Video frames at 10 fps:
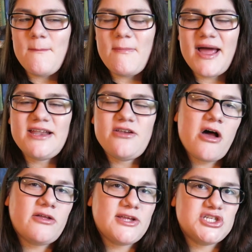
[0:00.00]
my
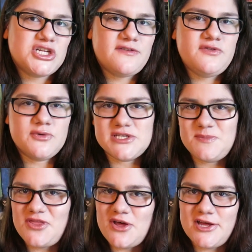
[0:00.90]
knowledge of Norse
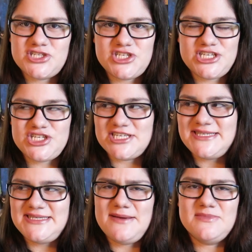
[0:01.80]
mythology just
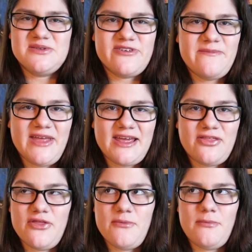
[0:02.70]
stems from
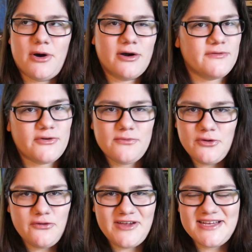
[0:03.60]
like the Marvel
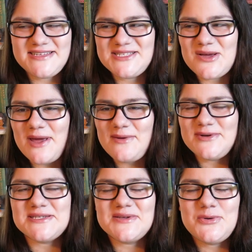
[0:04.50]
movies, so it
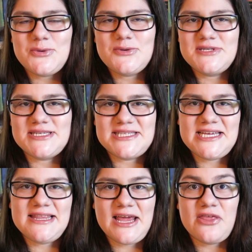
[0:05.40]
was cool to
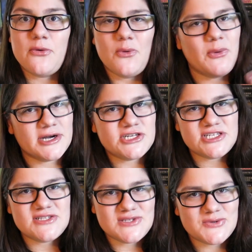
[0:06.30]
see like the
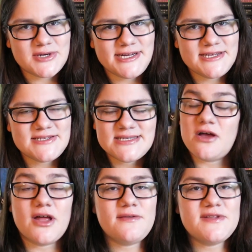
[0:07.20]
origin stories. A
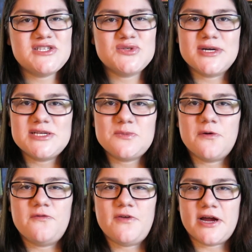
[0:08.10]
lot of these stories were
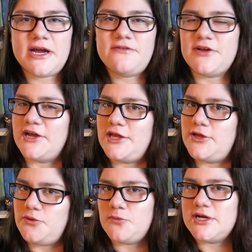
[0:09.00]
very, very
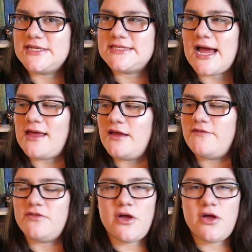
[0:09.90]
humorous. I love